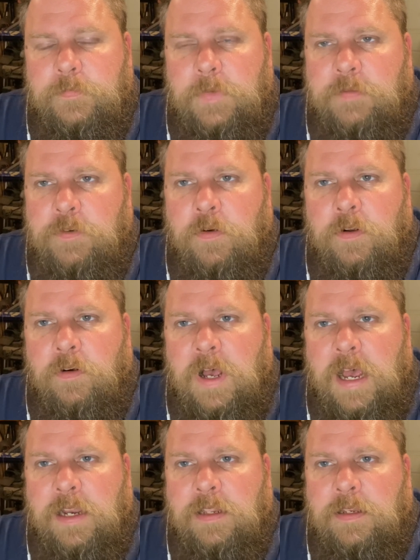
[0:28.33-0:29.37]
known a
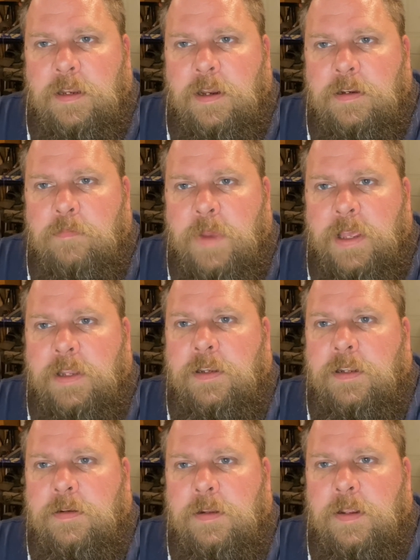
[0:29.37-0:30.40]
lot of young
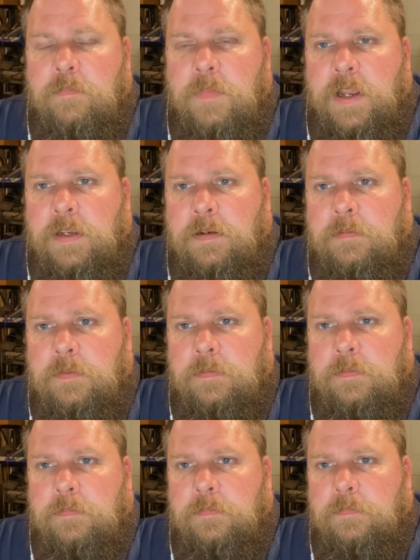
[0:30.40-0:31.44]
men and men
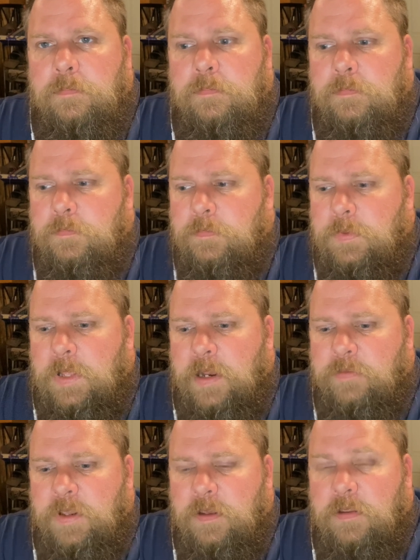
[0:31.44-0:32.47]
that
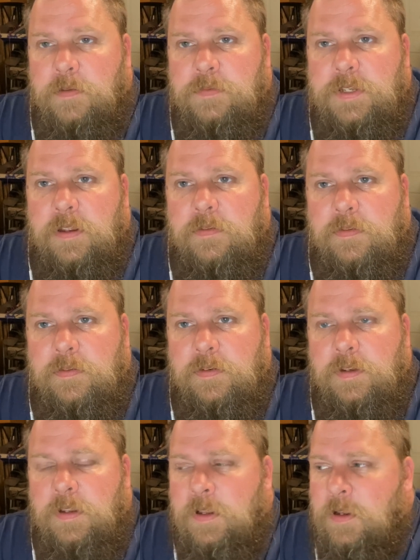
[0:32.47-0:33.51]
have killed
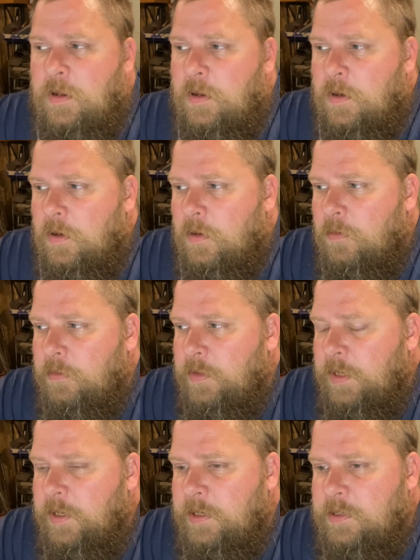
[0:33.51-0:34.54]
themselves over the
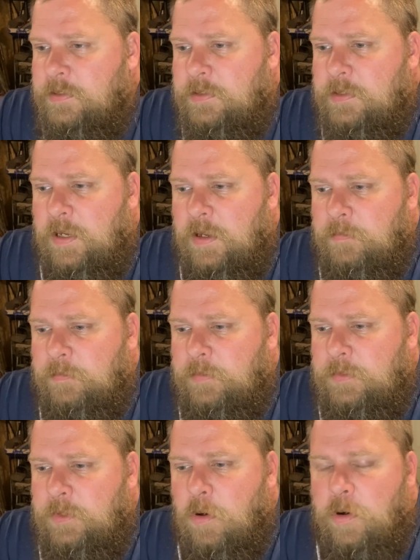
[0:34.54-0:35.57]
years,
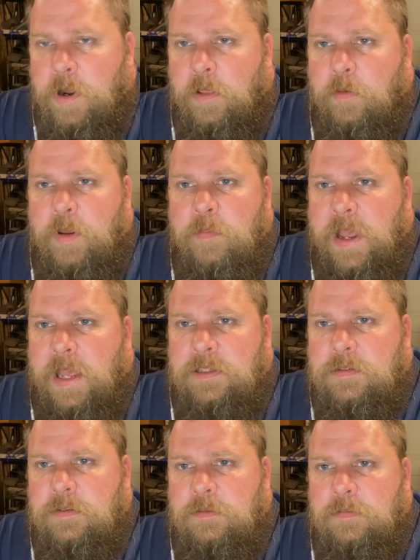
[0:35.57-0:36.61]
going all the way back
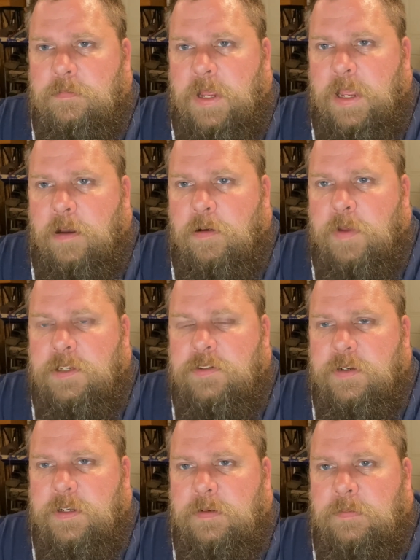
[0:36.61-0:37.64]
to my
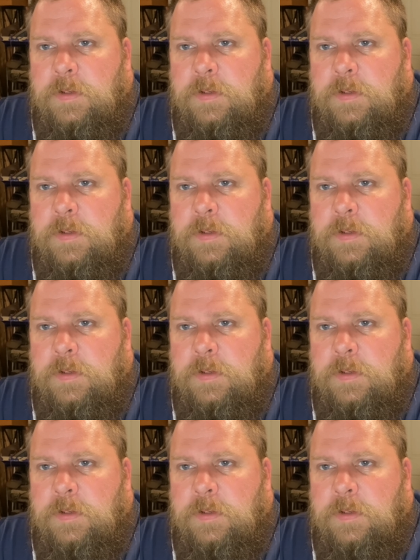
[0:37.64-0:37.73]
elementary